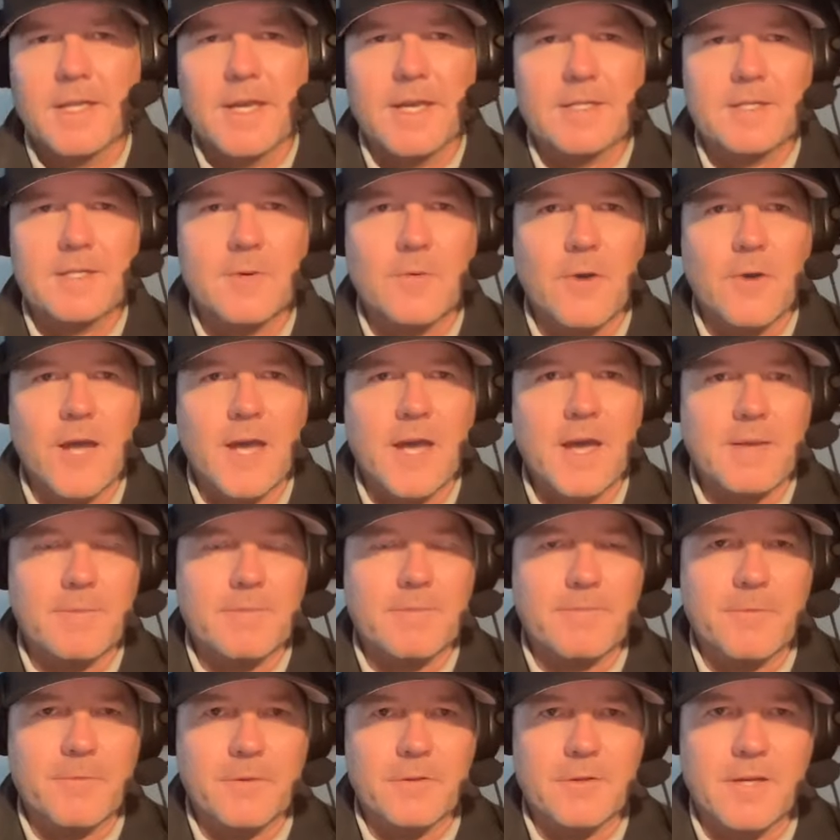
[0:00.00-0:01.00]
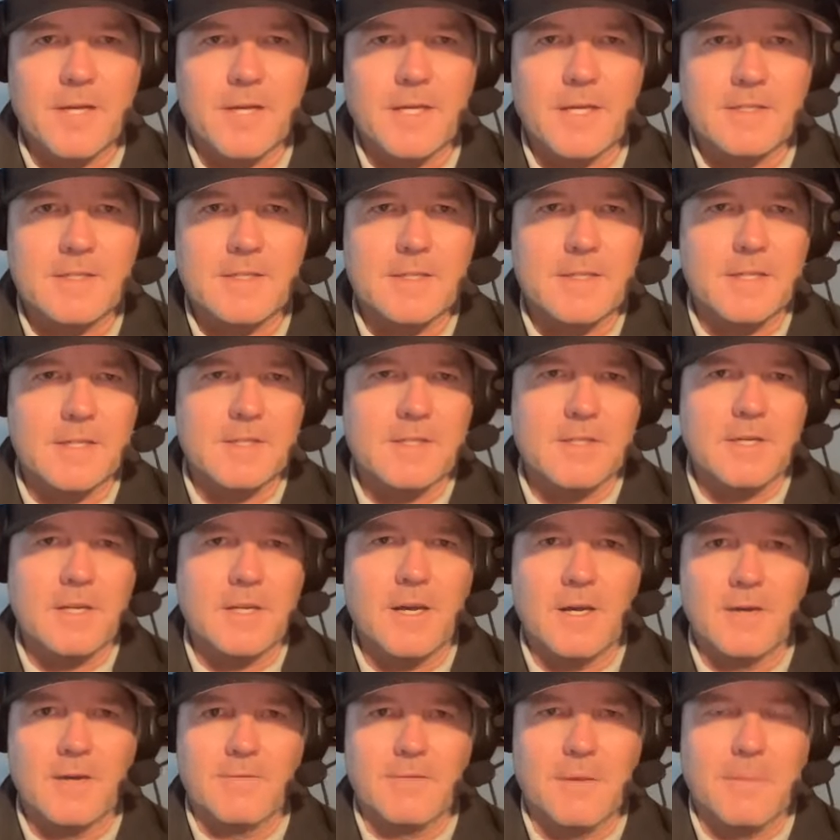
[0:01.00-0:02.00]
that's a wrap for the latest edition
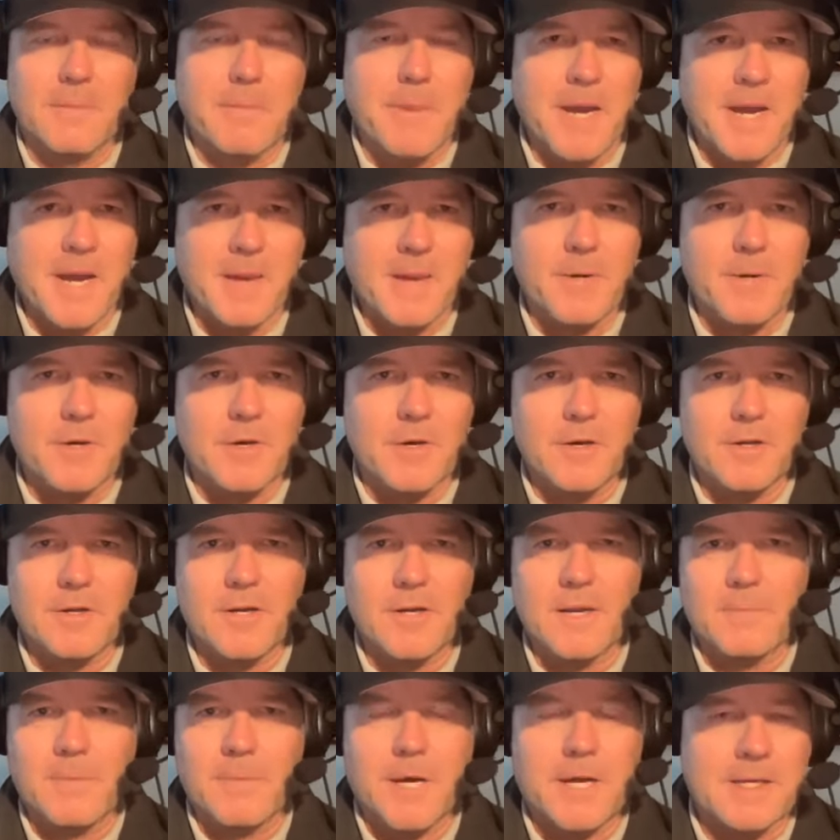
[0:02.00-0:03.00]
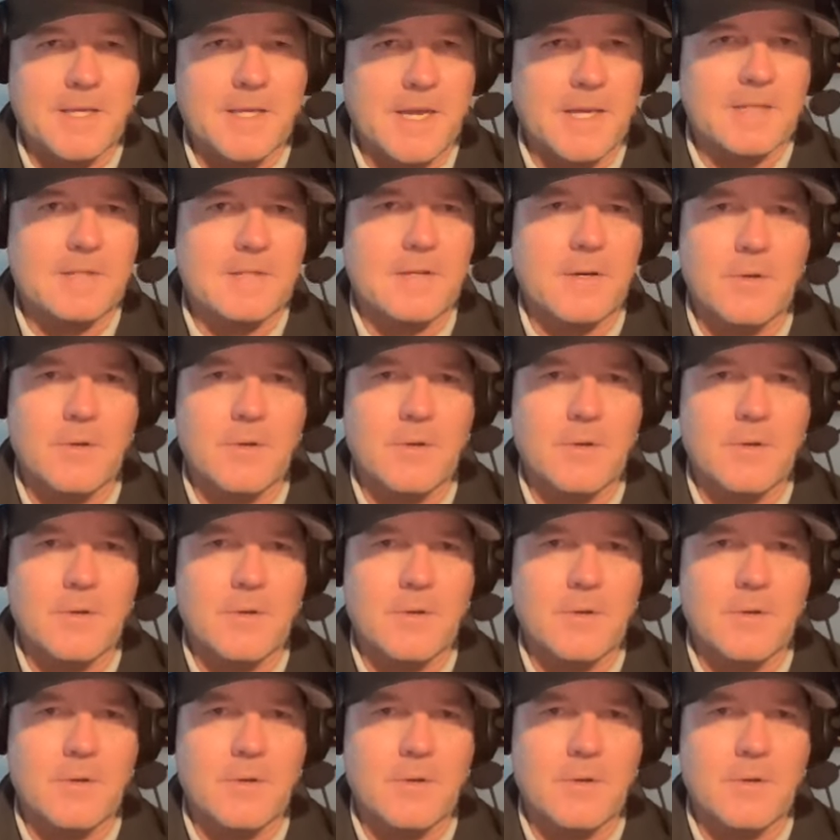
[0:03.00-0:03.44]
of the BamaOnLine Podcast.